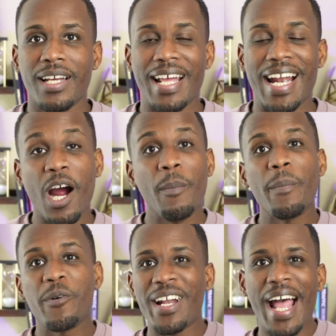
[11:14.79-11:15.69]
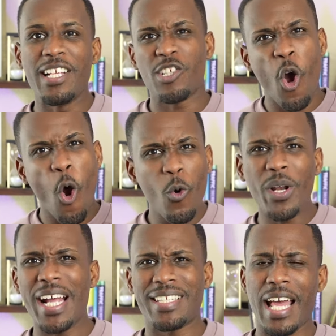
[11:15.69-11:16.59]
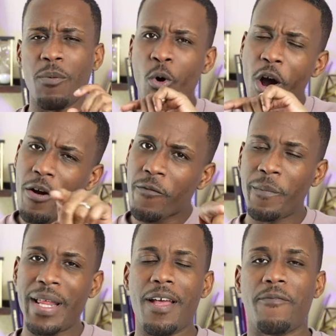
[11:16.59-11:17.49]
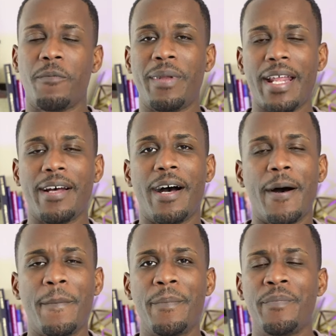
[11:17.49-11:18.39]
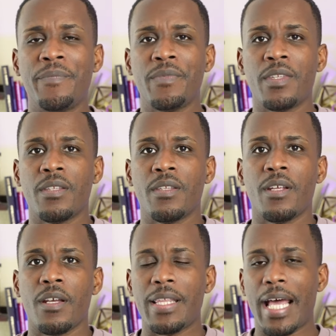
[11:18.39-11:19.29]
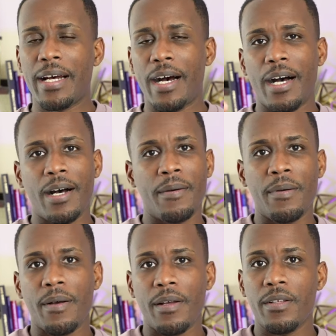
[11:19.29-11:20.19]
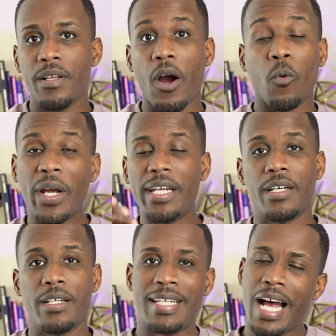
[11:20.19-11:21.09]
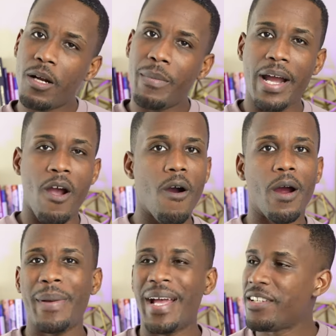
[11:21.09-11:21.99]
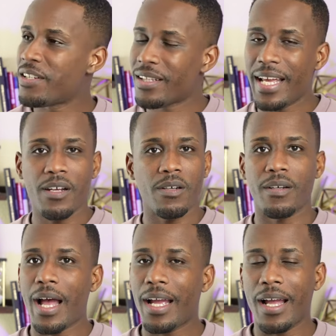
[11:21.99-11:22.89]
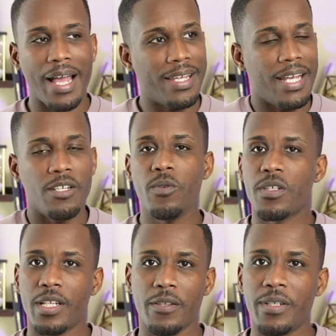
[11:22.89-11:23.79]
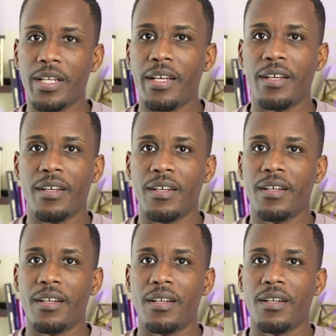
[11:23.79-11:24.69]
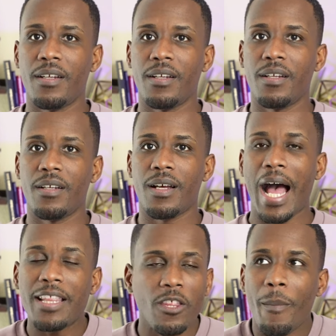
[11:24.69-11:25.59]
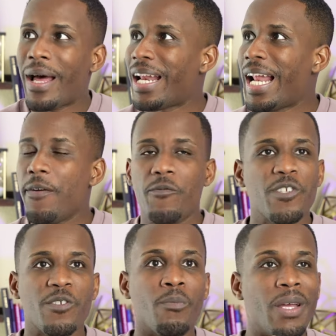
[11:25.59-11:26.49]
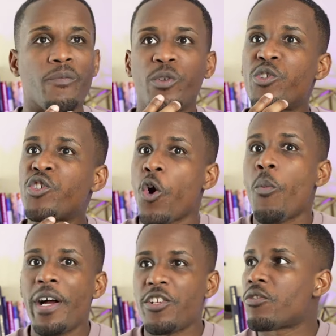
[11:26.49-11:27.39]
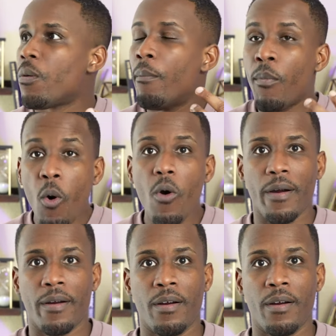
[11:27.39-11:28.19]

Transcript: And I remember nights, cold nights, I'd walk from that from that um that uh arena down in my car, man, just like I, I can't do this another day. I thought my life was meant for so much more.